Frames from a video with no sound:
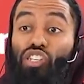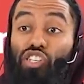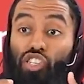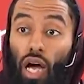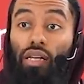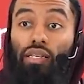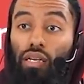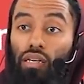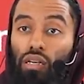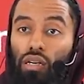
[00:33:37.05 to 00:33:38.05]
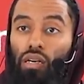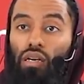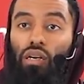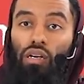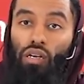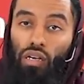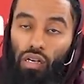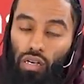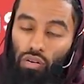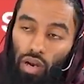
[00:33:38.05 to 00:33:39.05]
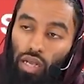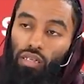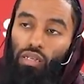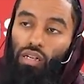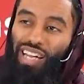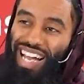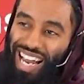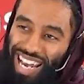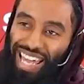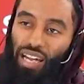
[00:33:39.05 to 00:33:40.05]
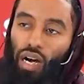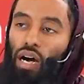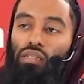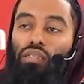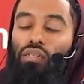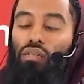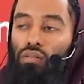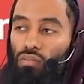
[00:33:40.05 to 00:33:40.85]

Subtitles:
certain, right? Clear cut.